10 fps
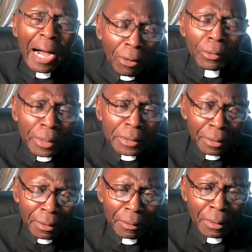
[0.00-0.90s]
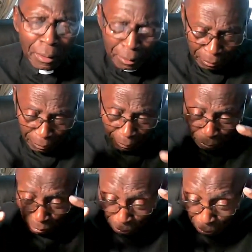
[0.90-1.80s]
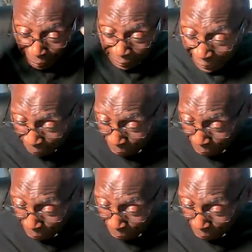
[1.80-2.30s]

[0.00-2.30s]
order here, looking at it